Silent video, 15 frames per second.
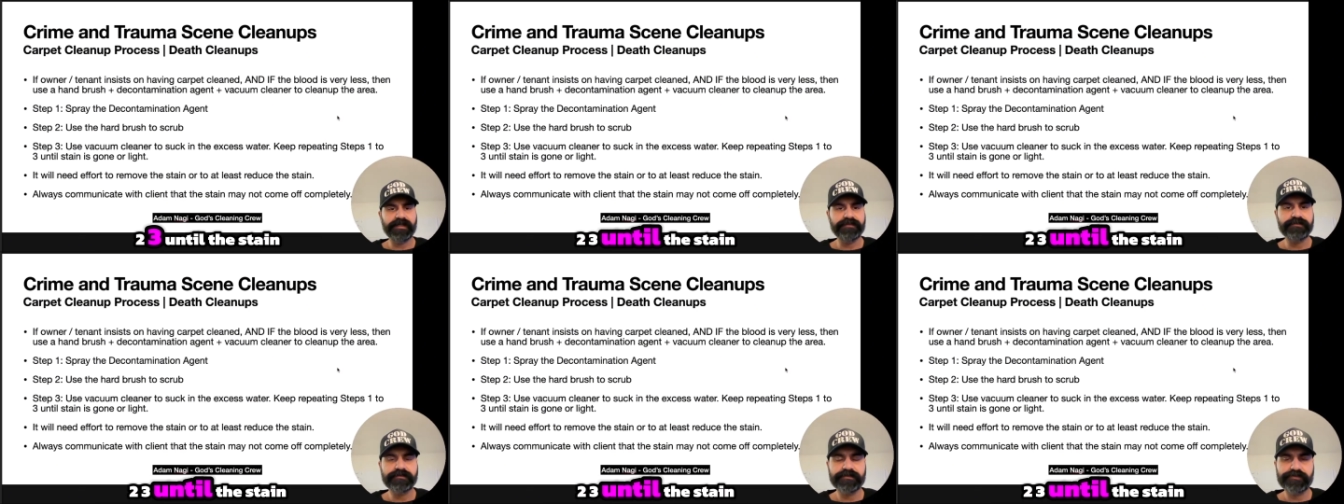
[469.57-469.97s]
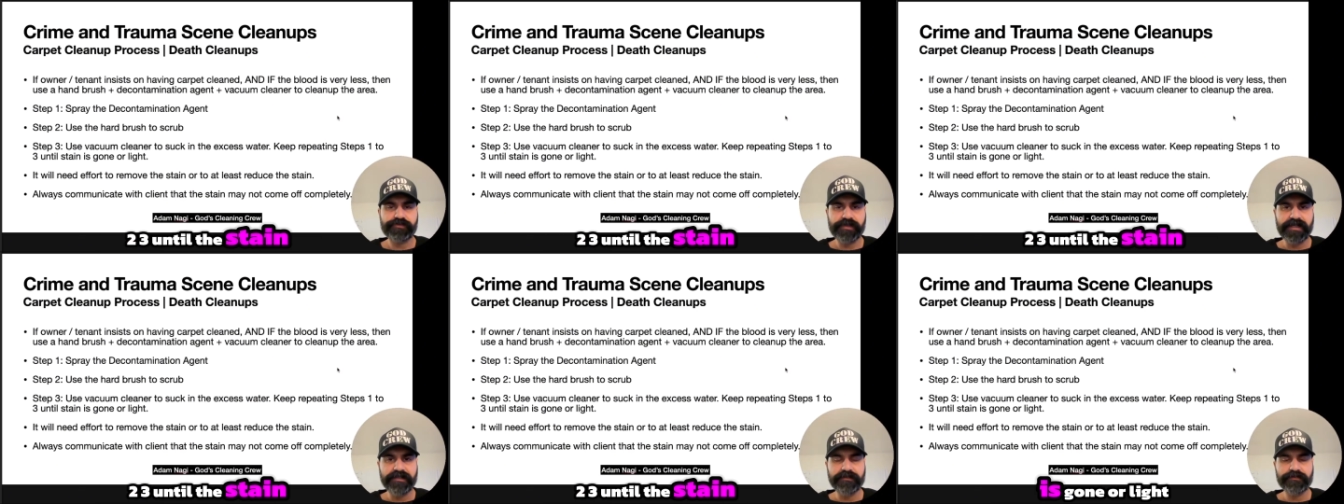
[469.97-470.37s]
until the
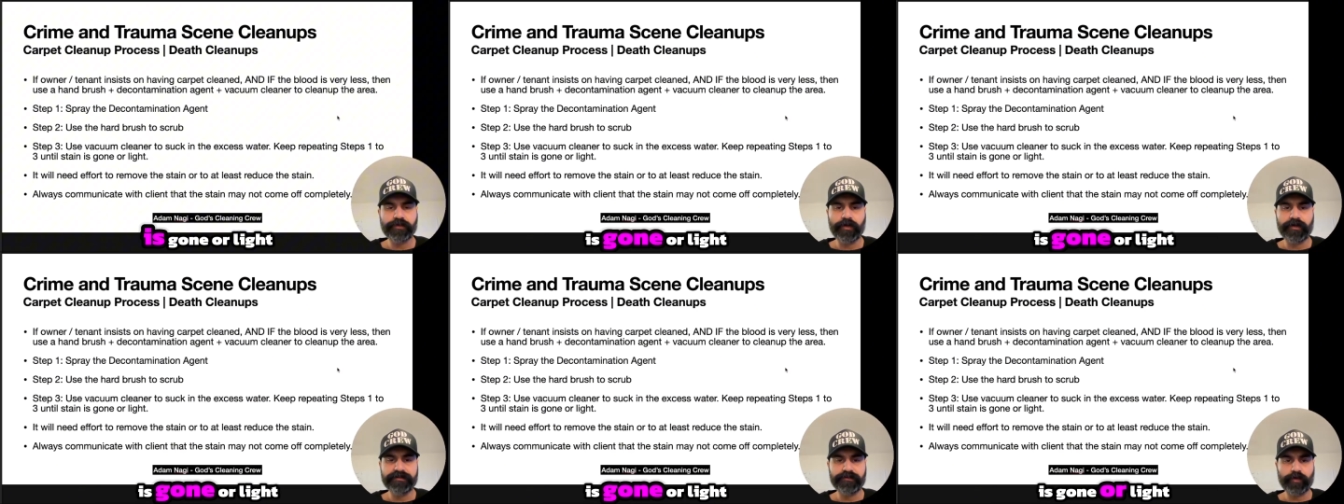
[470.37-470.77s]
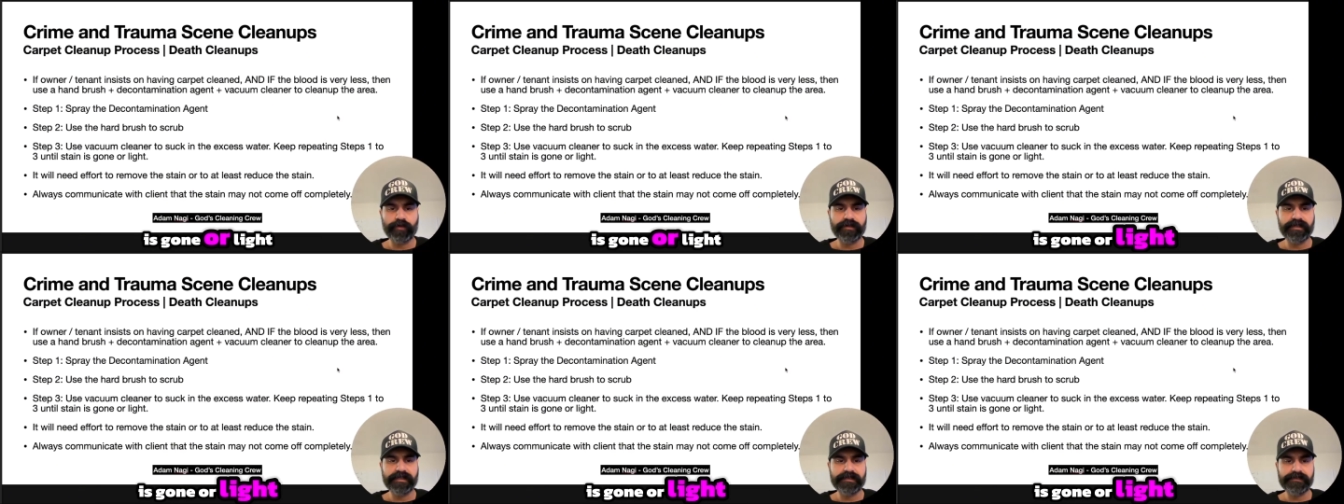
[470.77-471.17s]
stain is gone or
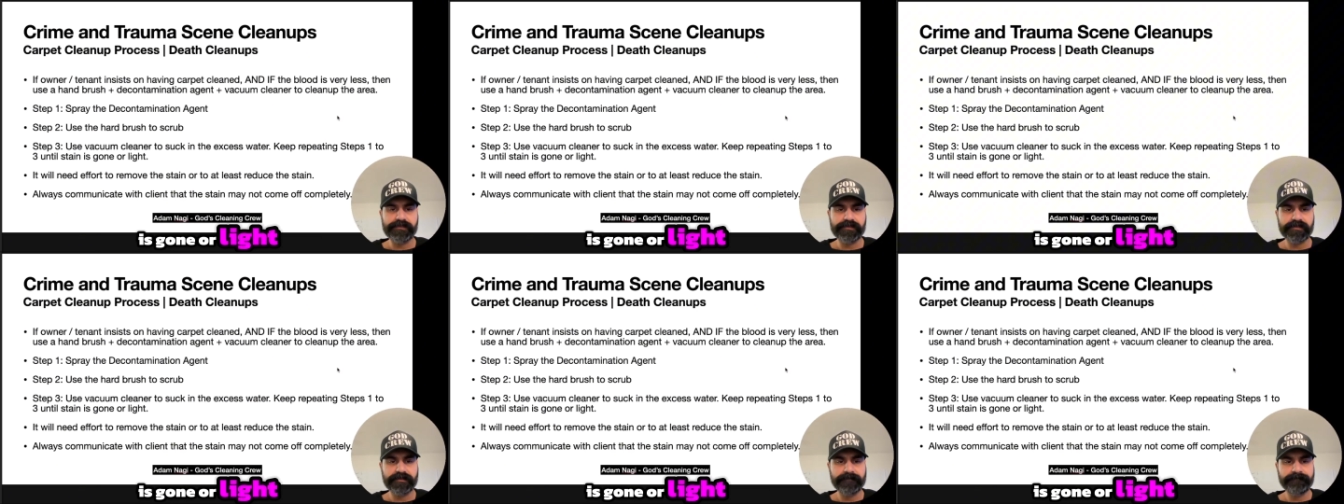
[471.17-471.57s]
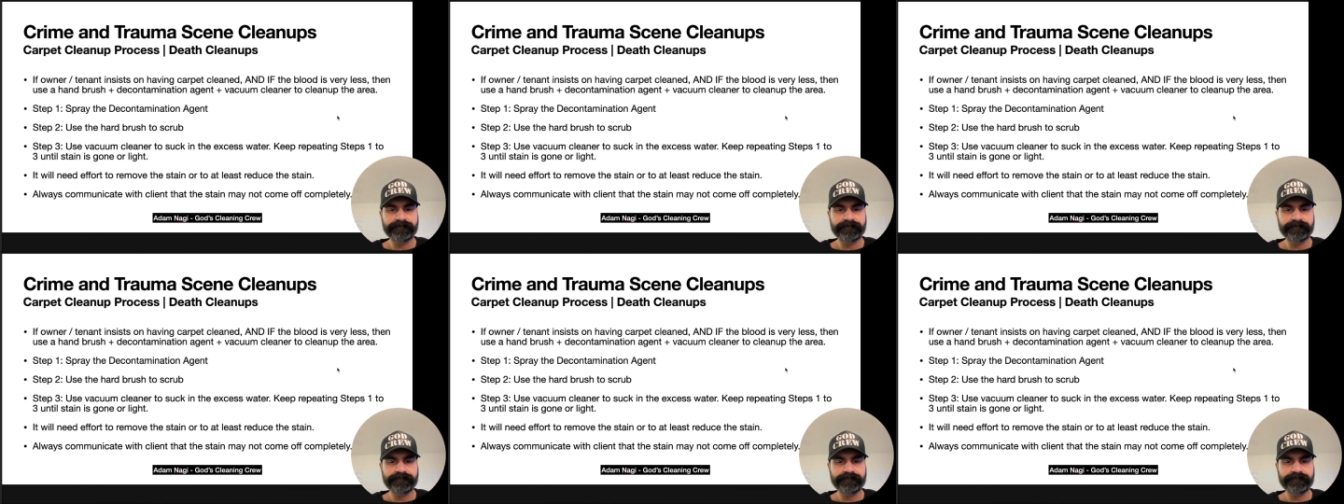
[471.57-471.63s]
light.